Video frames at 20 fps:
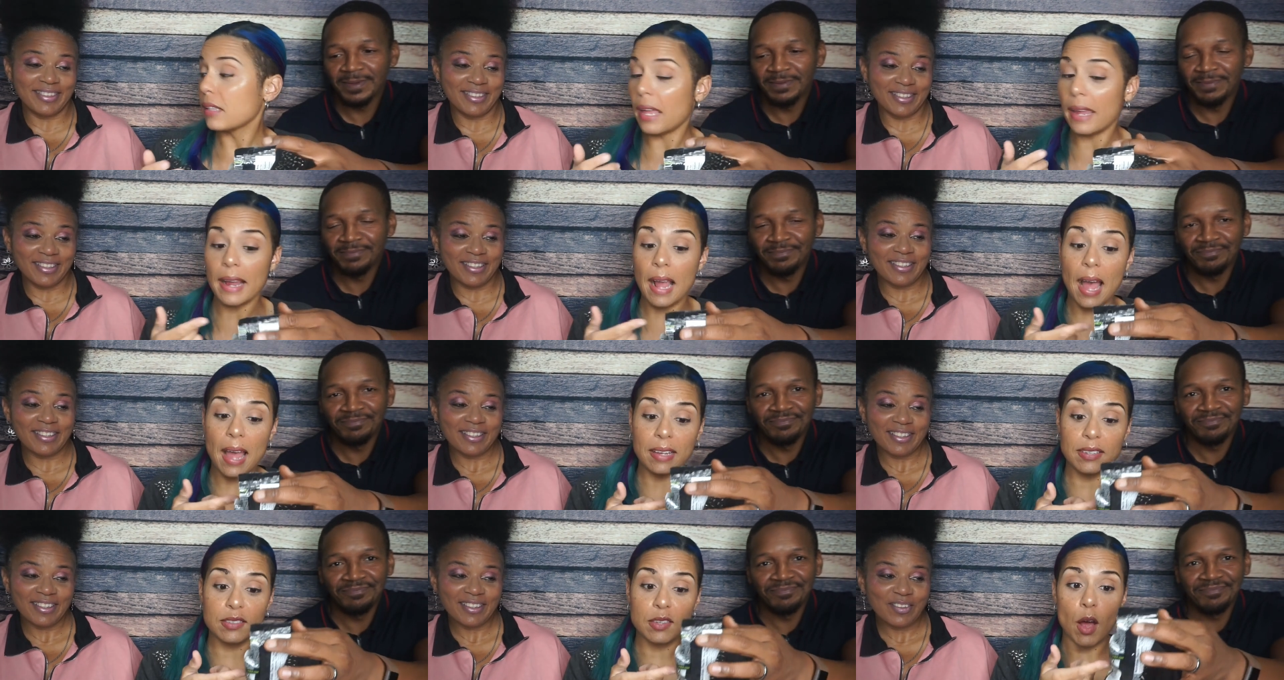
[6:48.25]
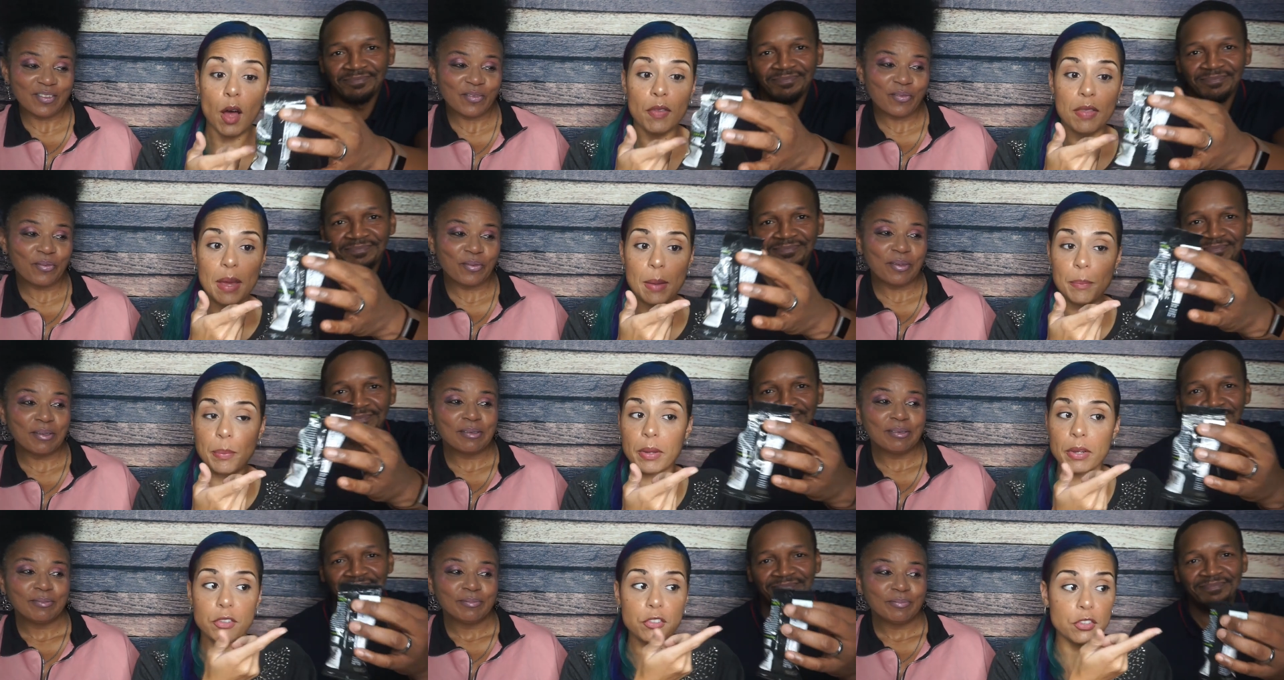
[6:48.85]
Speaker 1: Like, I saw
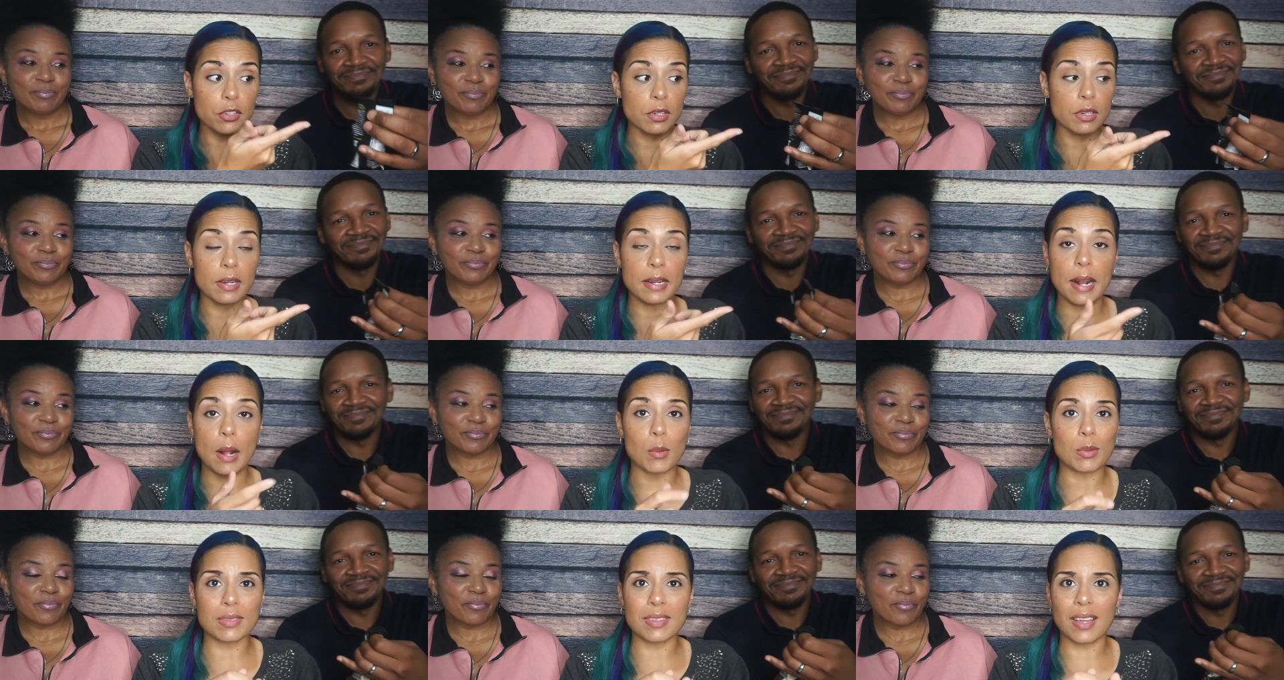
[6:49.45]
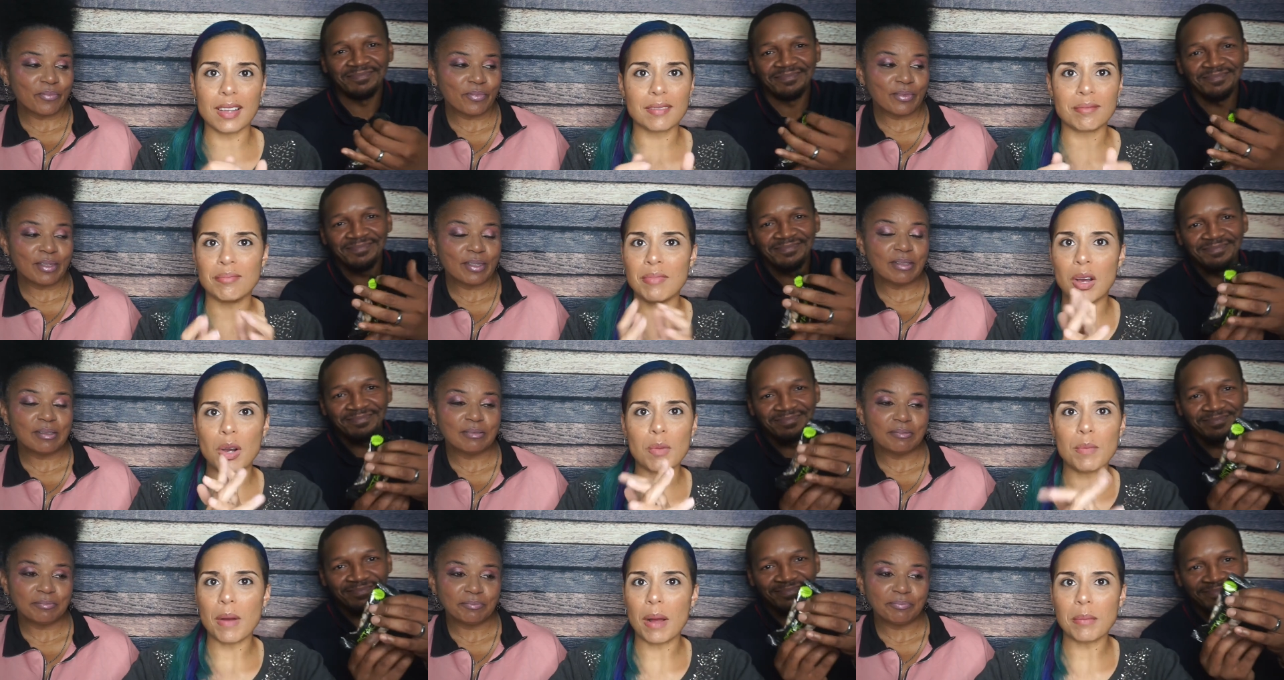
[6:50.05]
that picture and I was like,
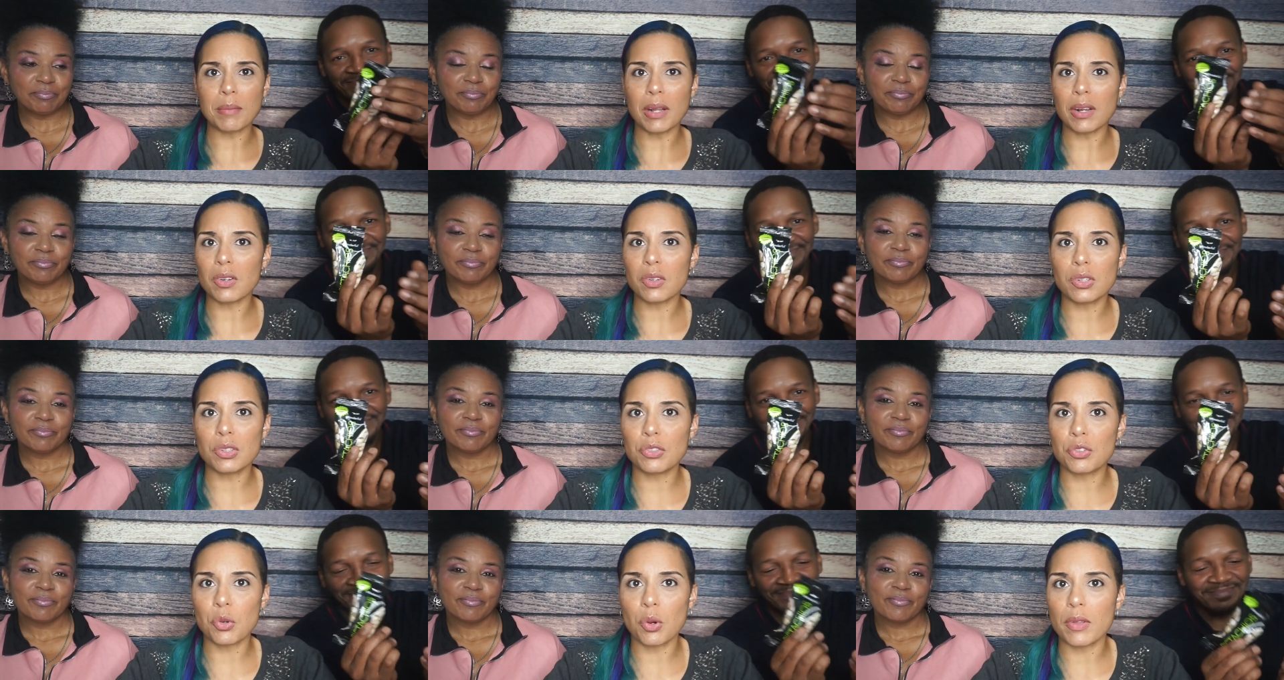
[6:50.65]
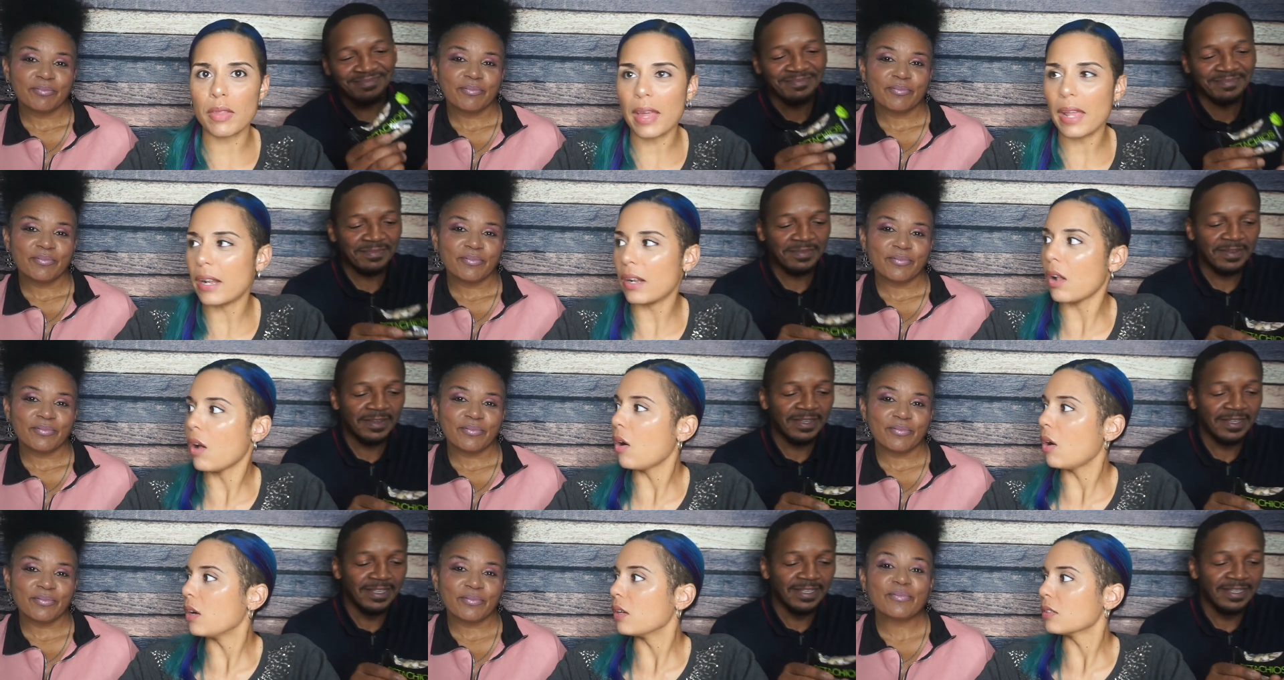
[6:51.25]
nope, I'm not going to enjoy that at
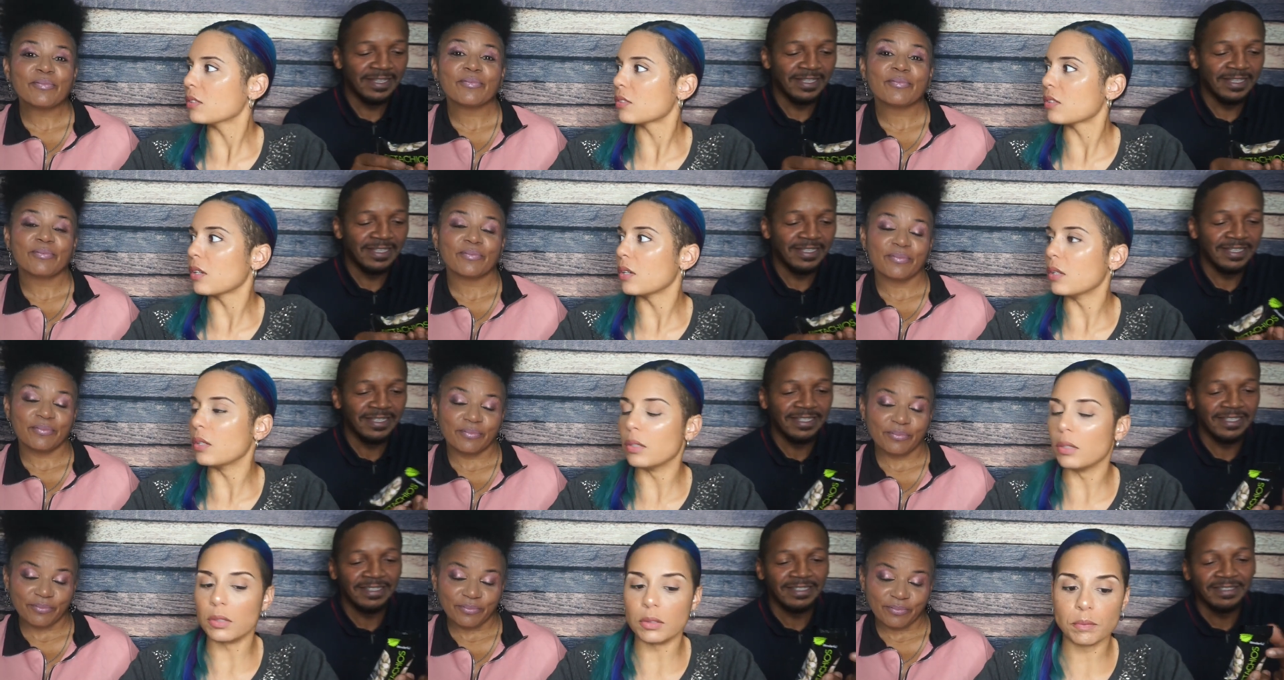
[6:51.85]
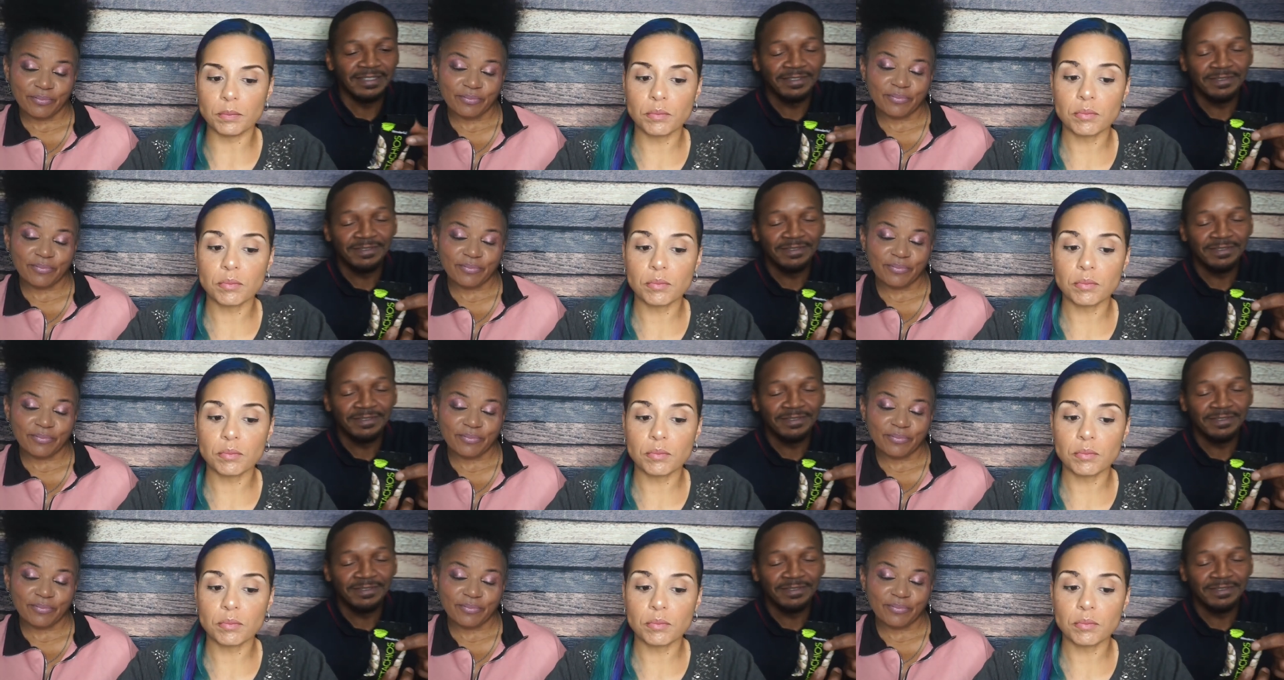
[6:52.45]
all. So